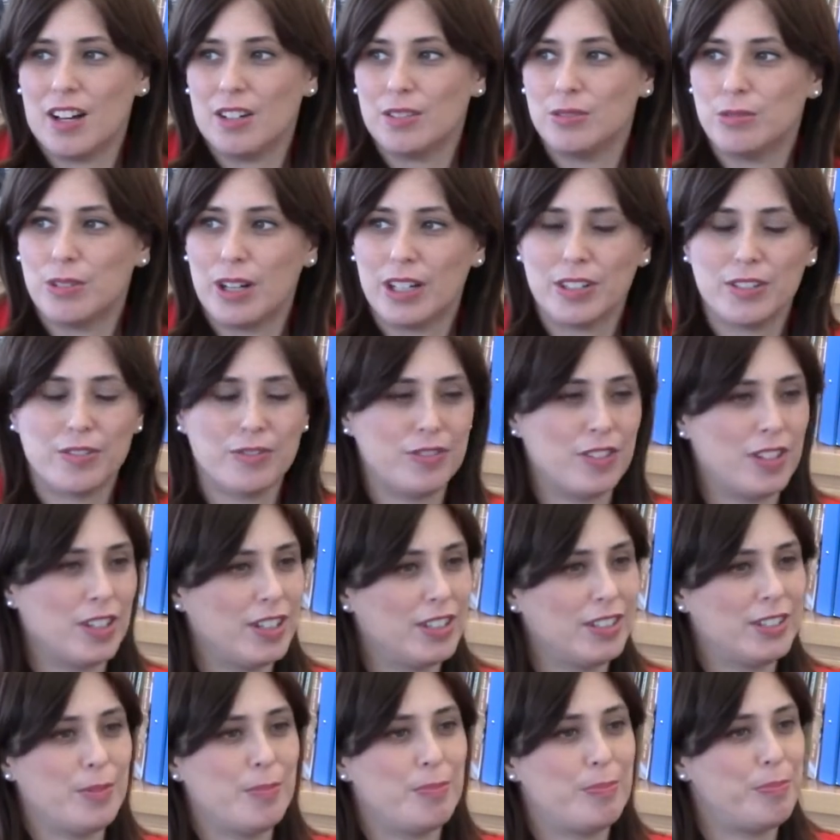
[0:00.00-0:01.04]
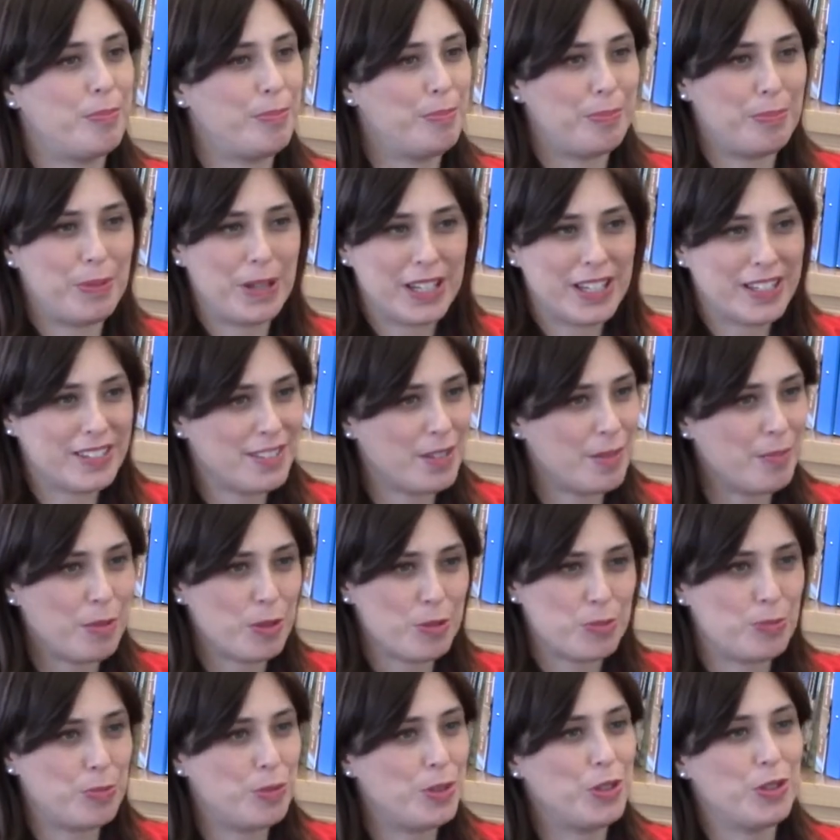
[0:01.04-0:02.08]
One of the biggest and
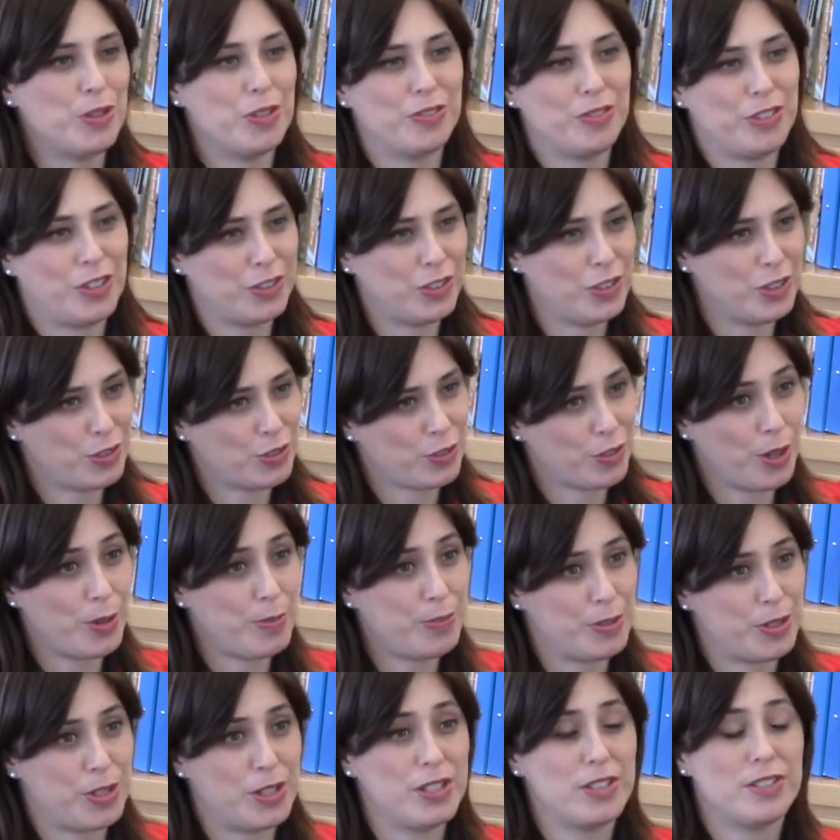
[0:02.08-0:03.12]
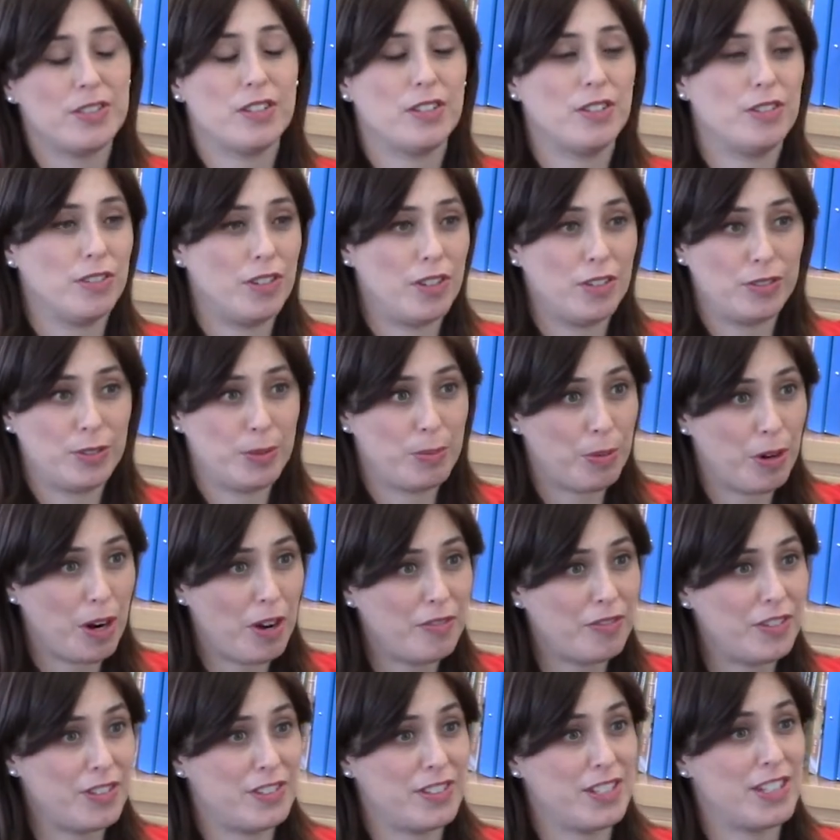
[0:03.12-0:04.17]
most beautiful descriptions of the
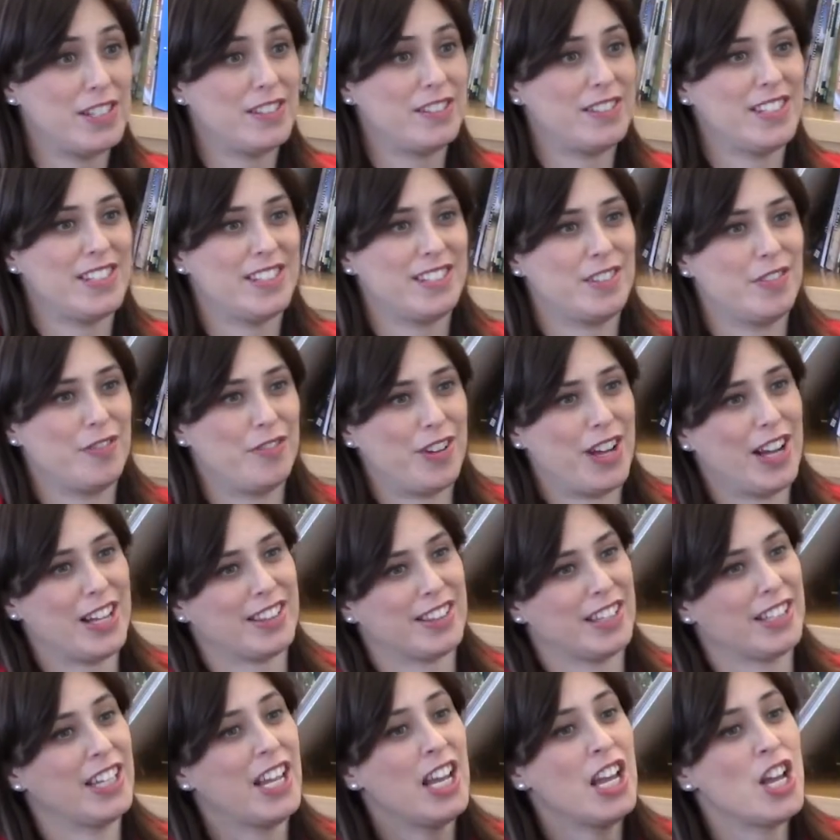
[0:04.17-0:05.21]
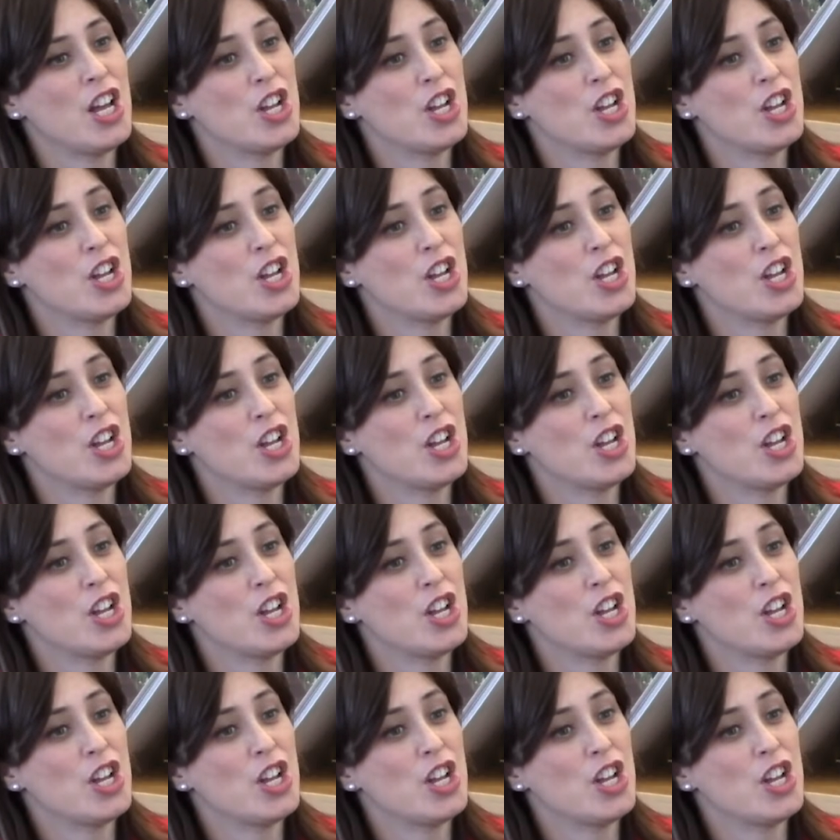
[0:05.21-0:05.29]
prophecies is the fact that